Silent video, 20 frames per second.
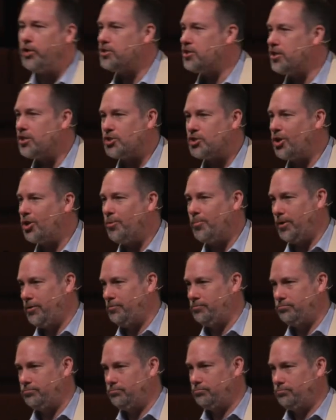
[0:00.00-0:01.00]
to the sermon.
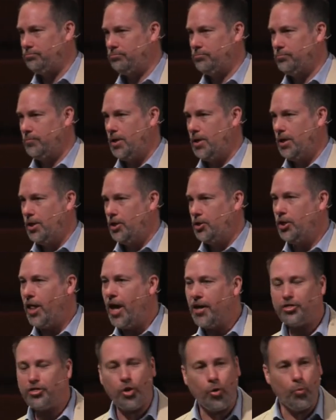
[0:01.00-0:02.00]

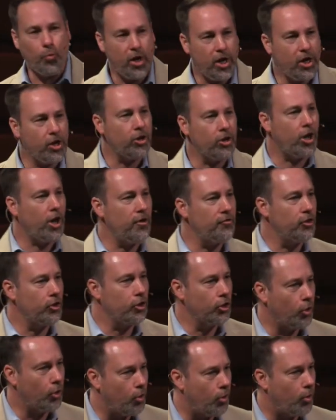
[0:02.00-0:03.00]
Let the will of the
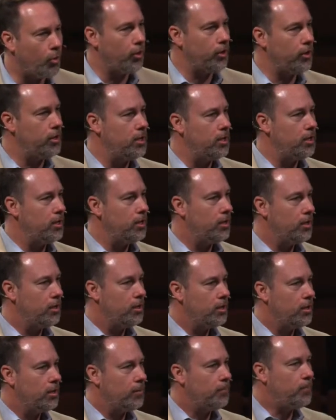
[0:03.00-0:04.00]
Lord
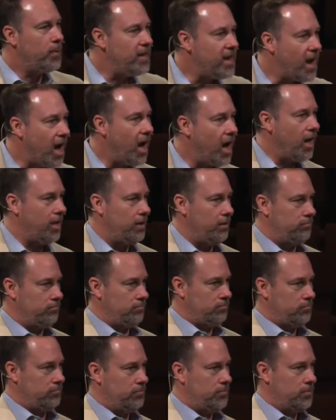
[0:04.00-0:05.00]
be done.
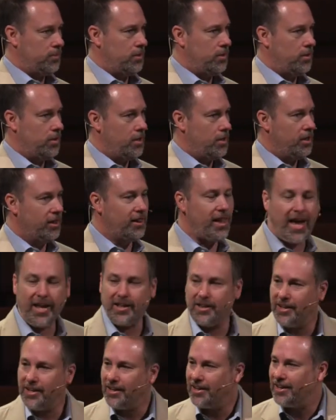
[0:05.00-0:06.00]
Let
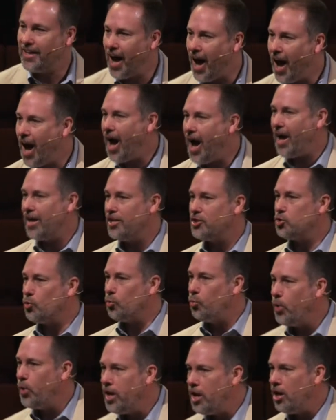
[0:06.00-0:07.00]
God's
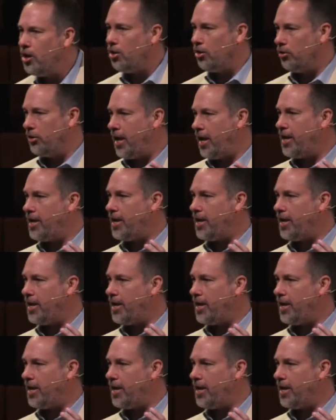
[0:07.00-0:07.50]
will, let